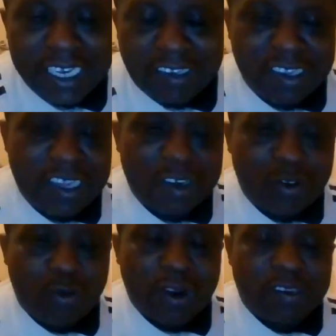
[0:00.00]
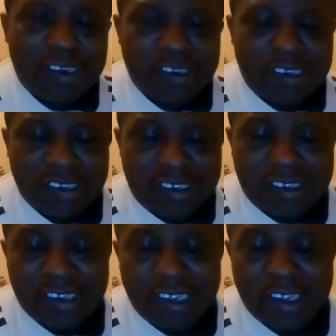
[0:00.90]
this dual
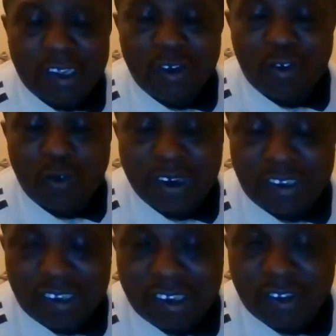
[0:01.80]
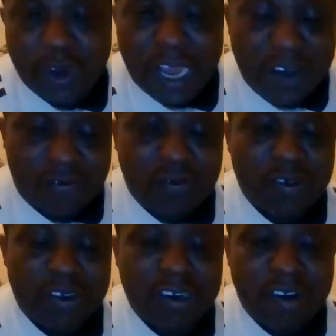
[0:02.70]
citizens will have
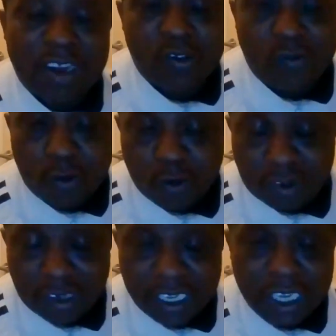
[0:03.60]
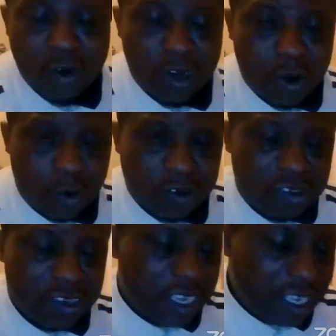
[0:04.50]
the right to vote. In other
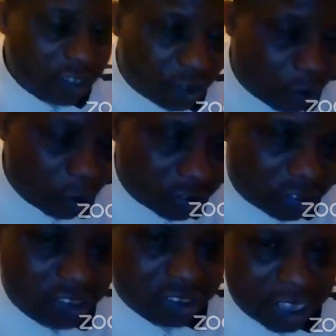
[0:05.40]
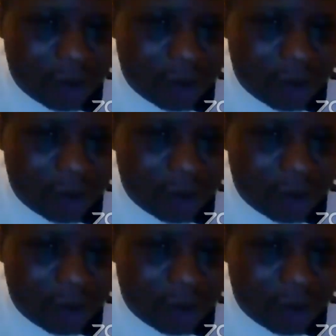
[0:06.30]
words, this clause is